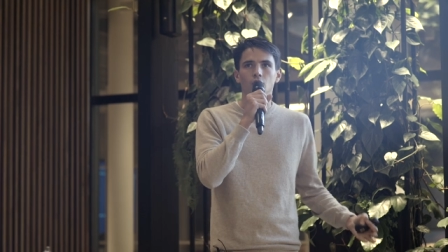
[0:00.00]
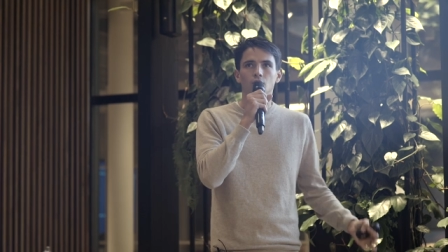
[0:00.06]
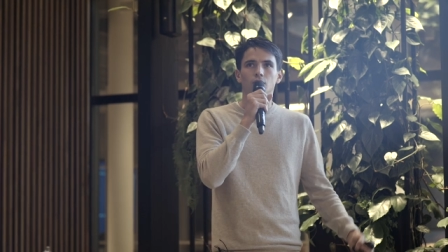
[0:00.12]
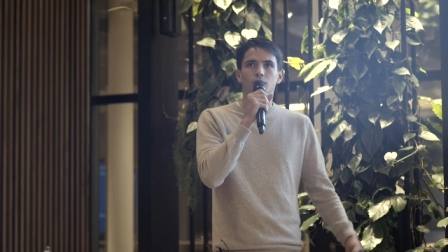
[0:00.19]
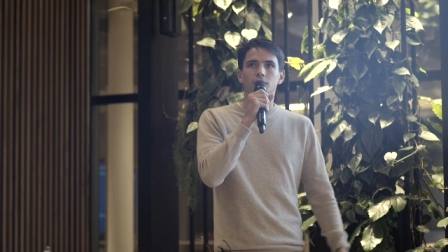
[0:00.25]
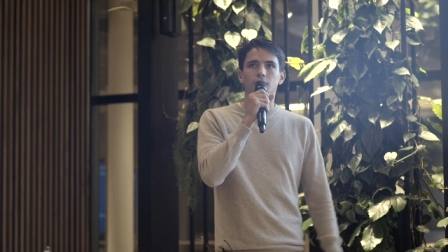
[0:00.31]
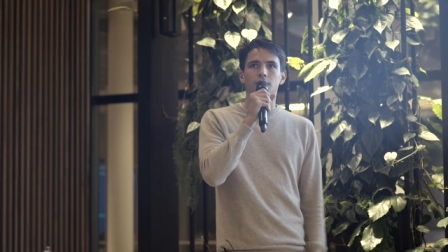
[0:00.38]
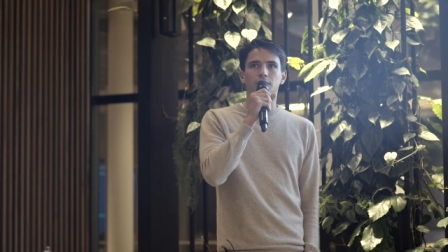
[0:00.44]

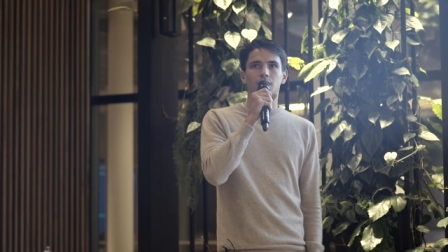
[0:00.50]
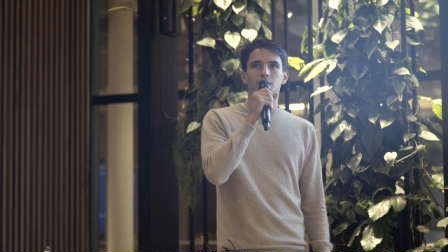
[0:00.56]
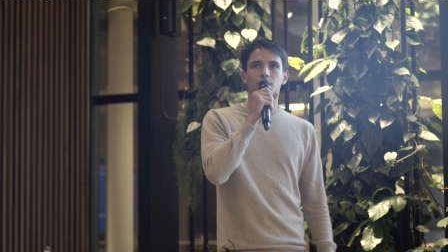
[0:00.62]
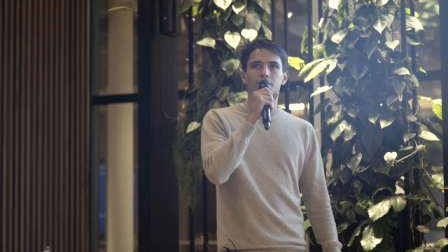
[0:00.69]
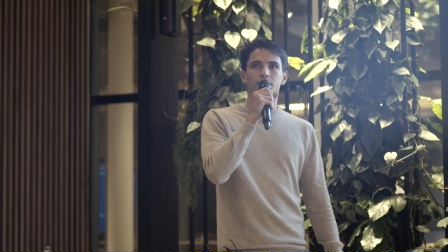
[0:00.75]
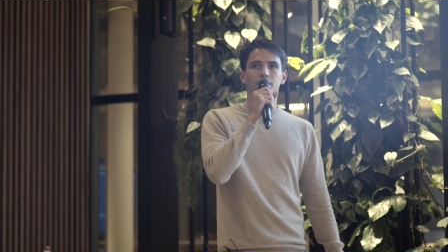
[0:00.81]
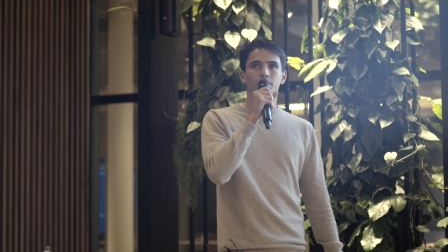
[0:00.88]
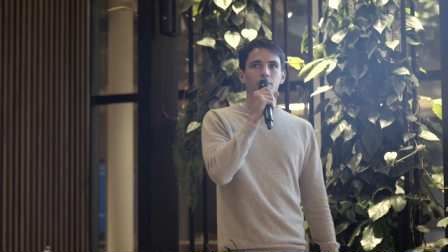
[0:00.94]
low in terms
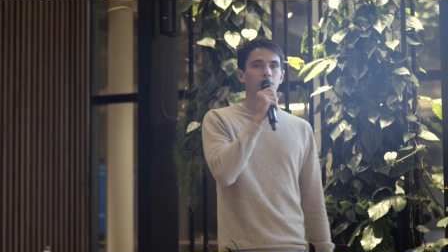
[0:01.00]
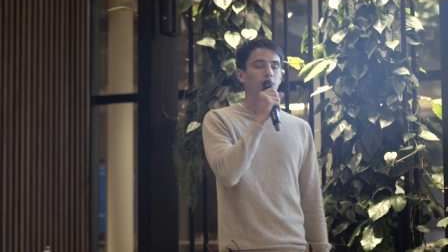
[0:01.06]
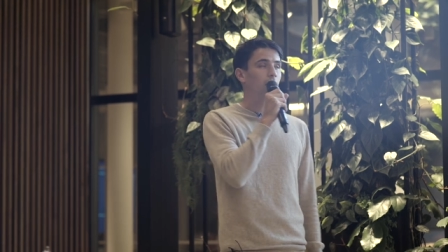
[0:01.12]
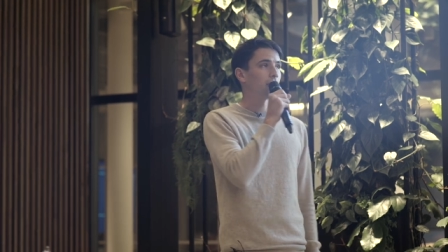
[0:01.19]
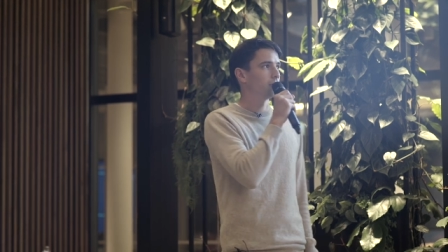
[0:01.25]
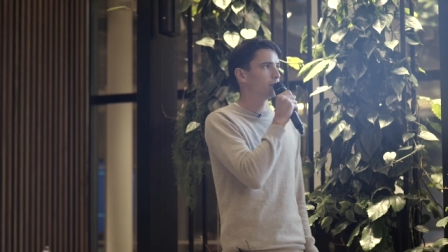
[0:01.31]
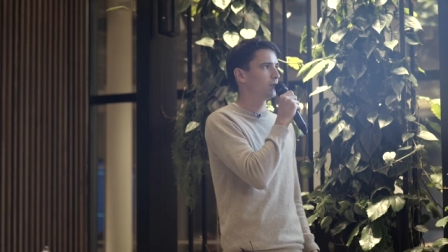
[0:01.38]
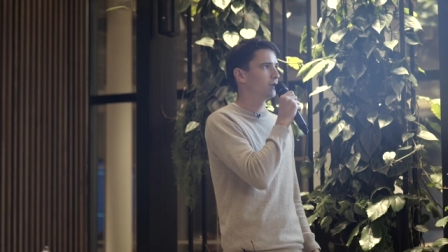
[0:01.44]
of uh,
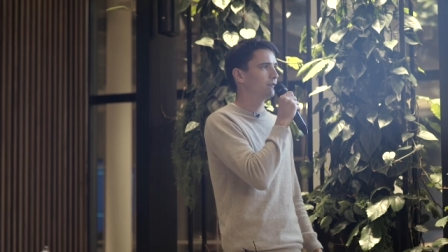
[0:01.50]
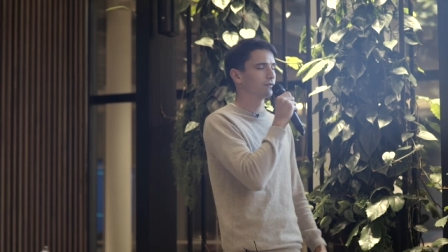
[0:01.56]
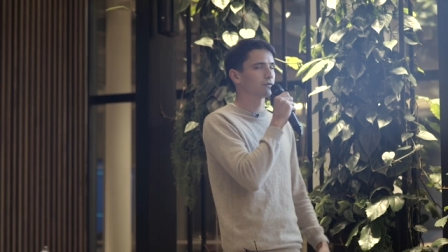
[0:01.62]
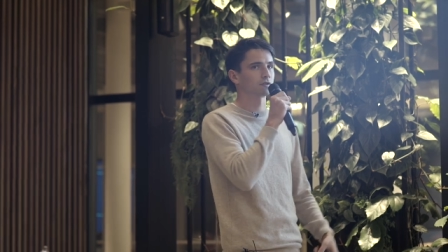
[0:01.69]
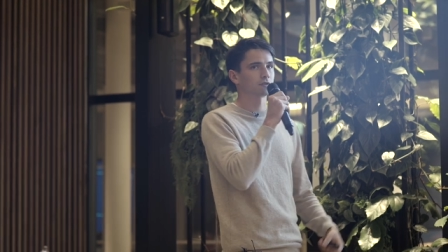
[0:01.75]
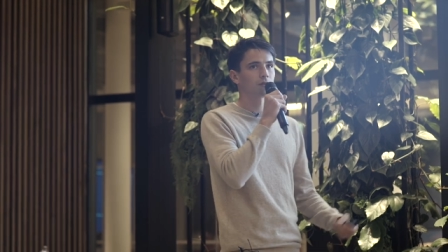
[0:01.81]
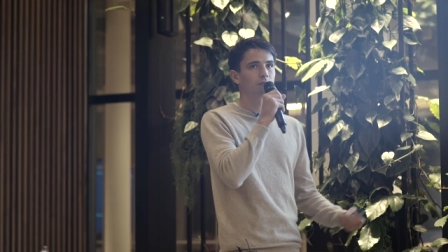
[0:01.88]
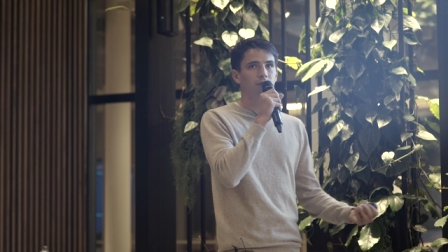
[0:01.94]
I A P
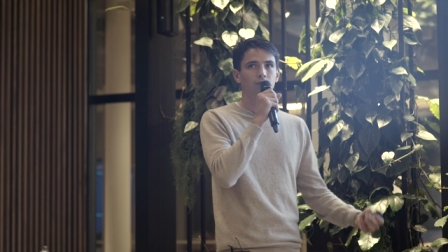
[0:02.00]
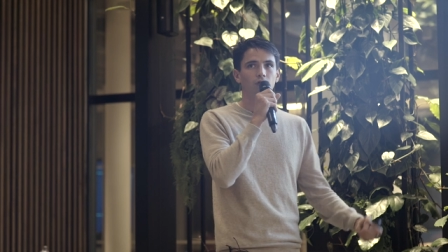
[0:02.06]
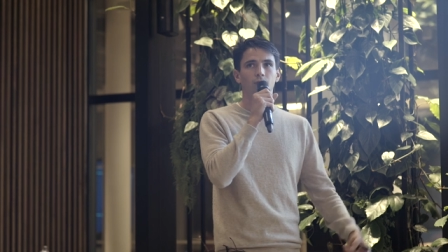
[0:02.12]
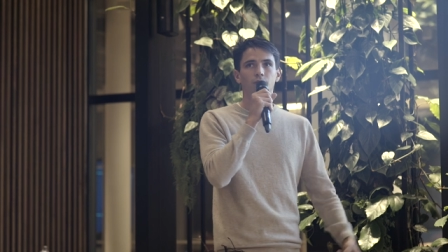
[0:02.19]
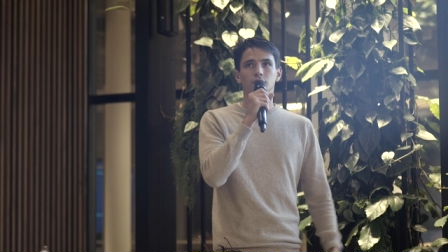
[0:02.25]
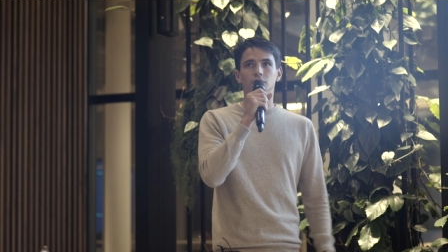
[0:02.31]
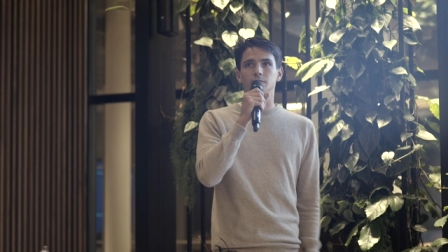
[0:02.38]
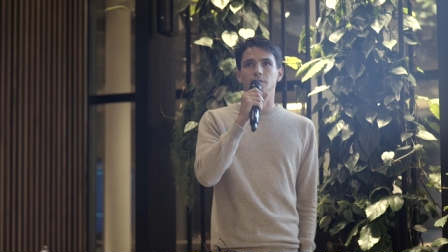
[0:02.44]
for some
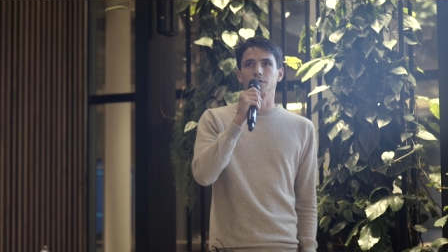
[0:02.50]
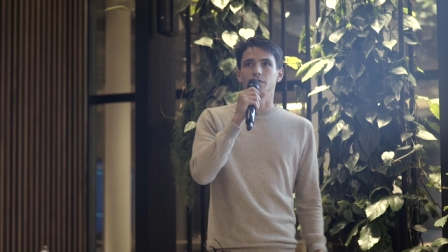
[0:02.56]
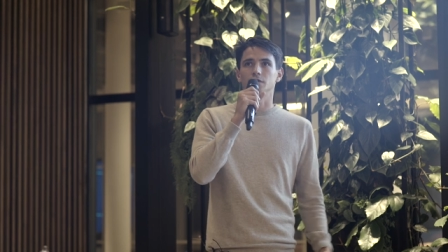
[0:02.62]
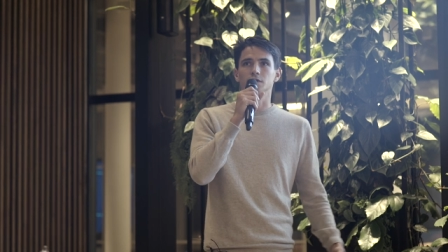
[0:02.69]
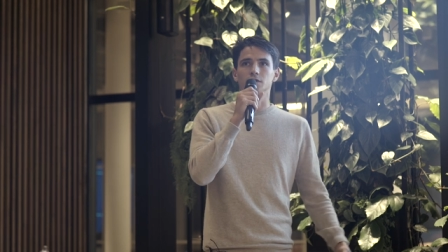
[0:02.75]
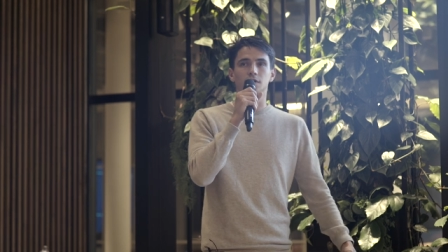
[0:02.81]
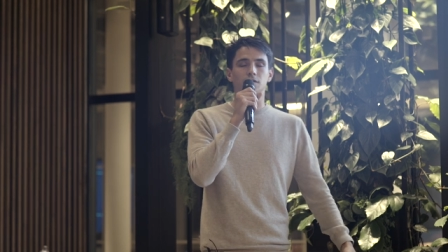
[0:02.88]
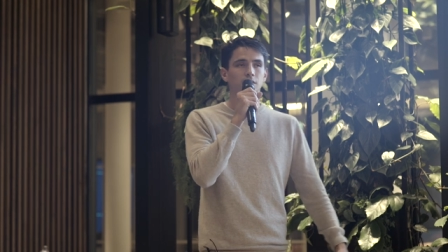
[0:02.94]
developers, but for
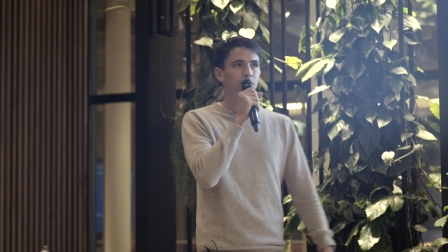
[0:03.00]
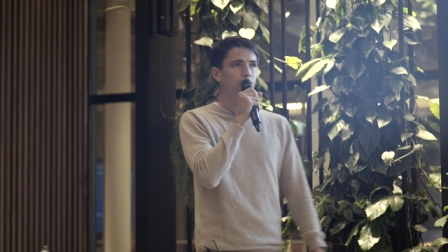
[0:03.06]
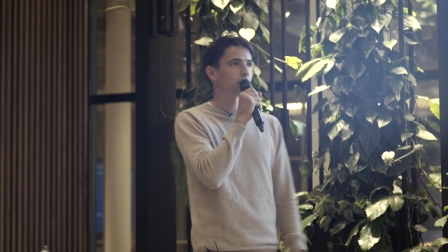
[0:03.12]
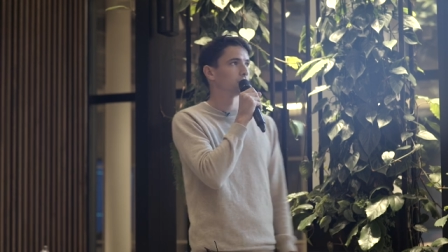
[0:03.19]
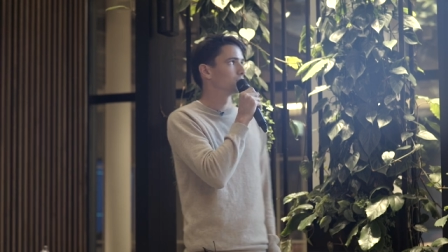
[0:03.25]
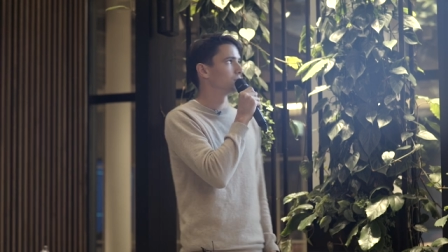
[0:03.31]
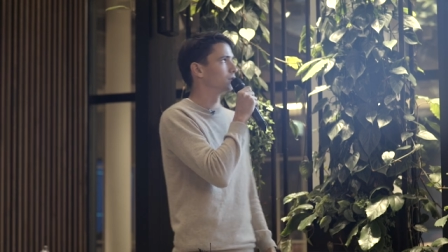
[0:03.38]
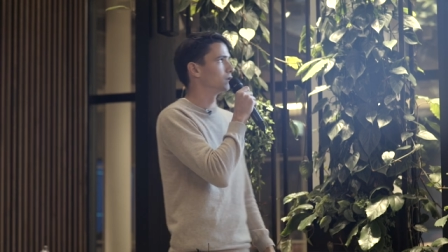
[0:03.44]
us that was
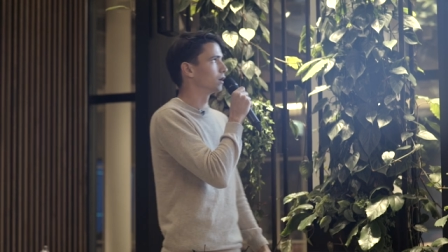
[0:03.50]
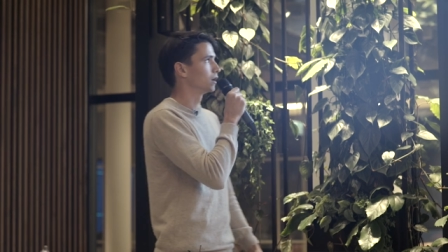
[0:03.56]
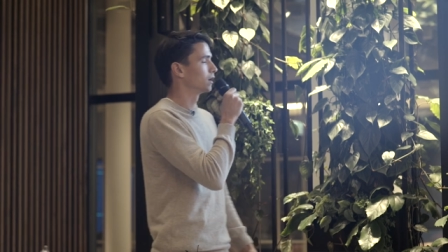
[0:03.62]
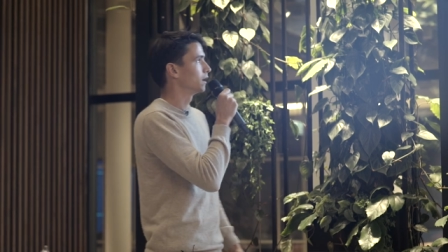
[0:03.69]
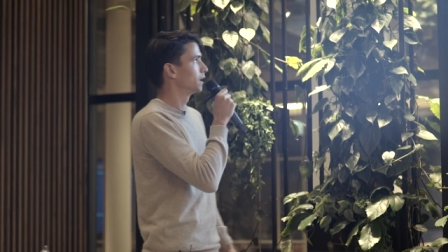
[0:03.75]
pretty good uh,